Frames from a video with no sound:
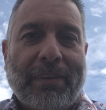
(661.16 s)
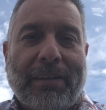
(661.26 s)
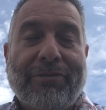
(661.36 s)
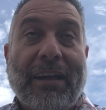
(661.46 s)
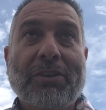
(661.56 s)

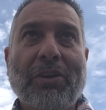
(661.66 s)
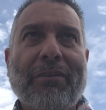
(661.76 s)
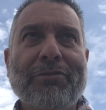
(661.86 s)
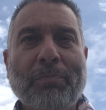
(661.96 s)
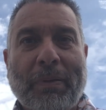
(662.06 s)
In fact, you
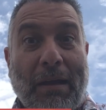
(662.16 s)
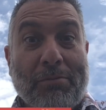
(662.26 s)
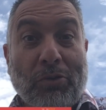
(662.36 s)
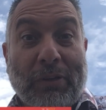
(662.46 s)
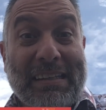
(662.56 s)
have to
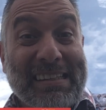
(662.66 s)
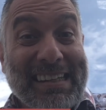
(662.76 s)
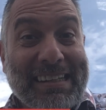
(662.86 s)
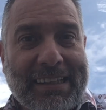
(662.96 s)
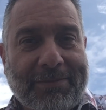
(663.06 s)
perhaps look at
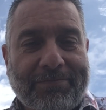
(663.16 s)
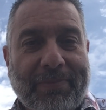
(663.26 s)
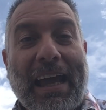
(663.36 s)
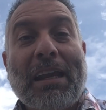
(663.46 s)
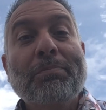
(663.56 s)
City
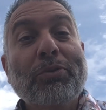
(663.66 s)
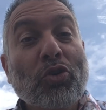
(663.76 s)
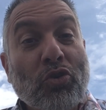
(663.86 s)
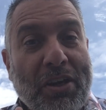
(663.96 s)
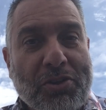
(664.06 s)
and
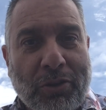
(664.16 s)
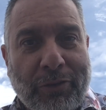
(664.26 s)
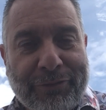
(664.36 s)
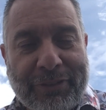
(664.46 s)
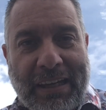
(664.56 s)
progression
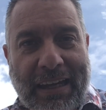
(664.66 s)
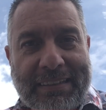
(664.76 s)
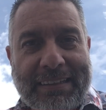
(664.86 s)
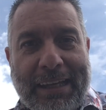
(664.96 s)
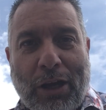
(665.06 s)
of the
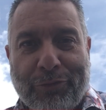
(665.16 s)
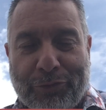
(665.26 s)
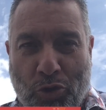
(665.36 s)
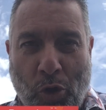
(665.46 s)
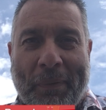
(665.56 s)
idea of
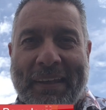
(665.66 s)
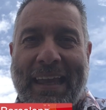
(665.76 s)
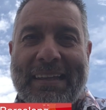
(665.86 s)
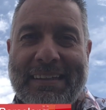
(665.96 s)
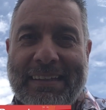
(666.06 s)

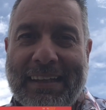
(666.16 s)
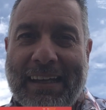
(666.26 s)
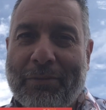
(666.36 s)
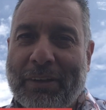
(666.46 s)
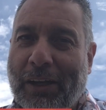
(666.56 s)
dominating and
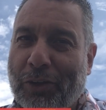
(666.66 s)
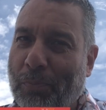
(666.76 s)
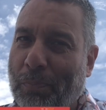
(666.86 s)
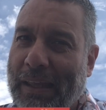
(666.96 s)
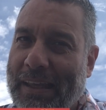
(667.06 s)
having a lot
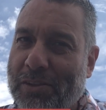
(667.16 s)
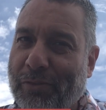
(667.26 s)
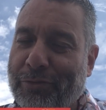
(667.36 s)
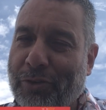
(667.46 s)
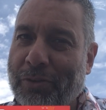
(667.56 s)
of players
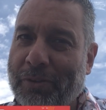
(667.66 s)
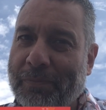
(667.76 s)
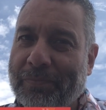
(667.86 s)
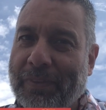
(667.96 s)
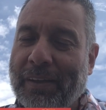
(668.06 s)
up front
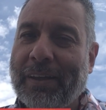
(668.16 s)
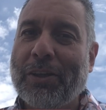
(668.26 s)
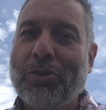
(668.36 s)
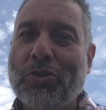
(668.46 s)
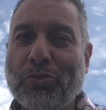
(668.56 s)

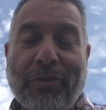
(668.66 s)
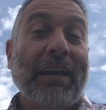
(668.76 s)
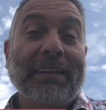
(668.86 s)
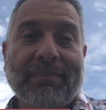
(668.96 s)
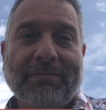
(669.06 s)
to
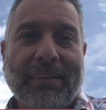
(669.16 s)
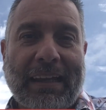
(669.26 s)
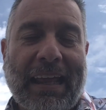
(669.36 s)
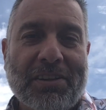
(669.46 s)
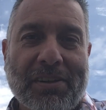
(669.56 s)
find
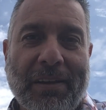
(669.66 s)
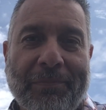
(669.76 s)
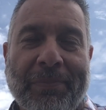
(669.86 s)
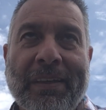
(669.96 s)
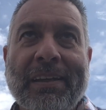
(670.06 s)
an answer.
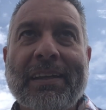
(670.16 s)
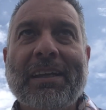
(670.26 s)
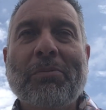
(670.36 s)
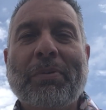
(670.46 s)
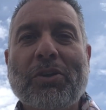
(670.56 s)

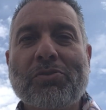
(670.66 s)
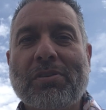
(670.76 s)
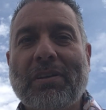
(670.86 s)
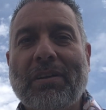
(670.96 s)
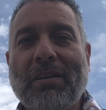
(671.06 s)
Because
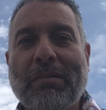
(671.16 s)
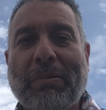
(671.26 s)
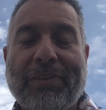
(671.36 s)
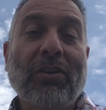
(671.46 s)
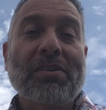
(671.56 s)

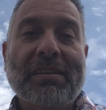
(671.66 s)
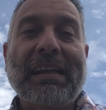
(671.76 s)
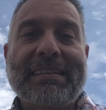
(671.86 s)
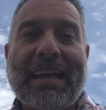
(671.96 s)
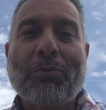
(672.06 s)
Barcelona still
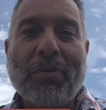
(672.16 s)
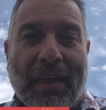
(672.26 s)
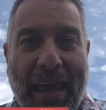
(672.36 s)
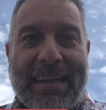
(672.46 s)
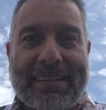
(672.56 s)
attack with
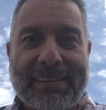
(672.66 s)
8.